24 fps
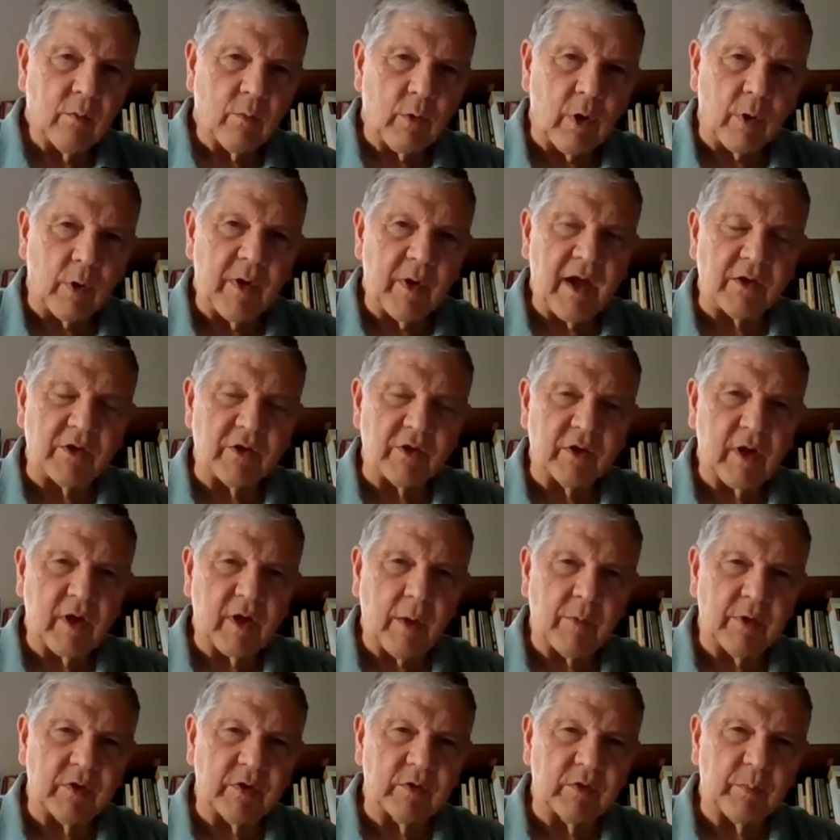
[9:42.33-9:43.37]
where we had you
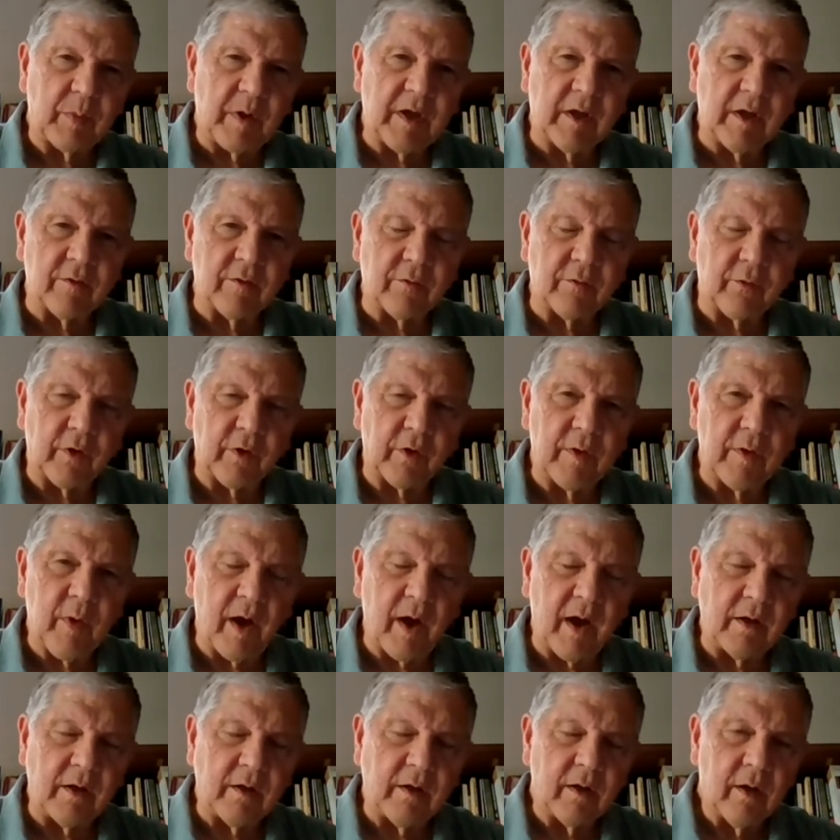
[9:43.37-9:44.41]
come and speak in
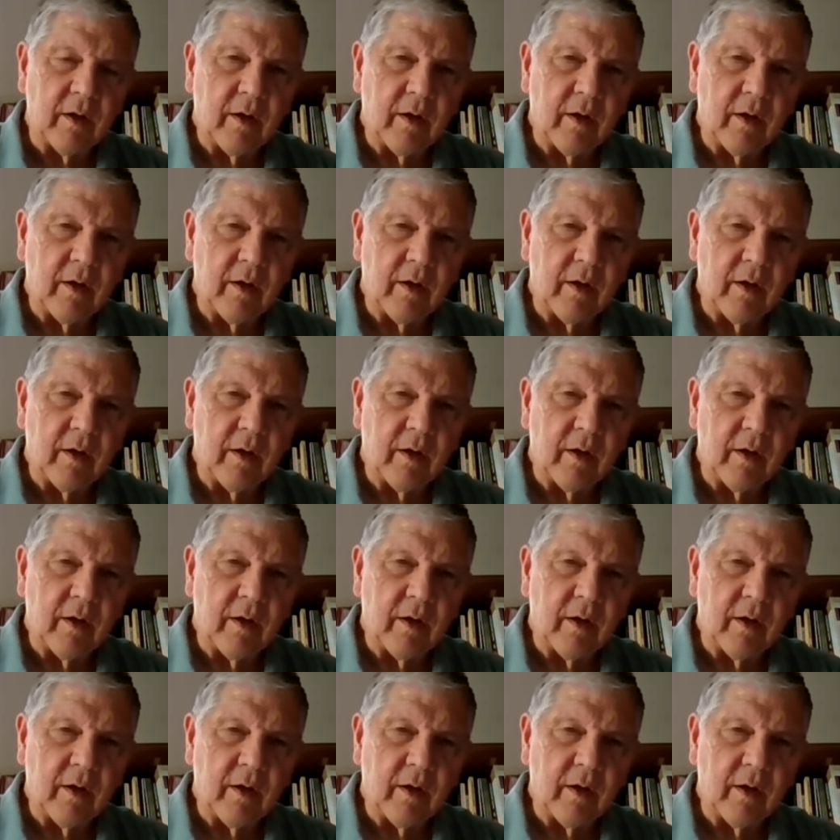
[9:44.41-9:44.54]
Fremont,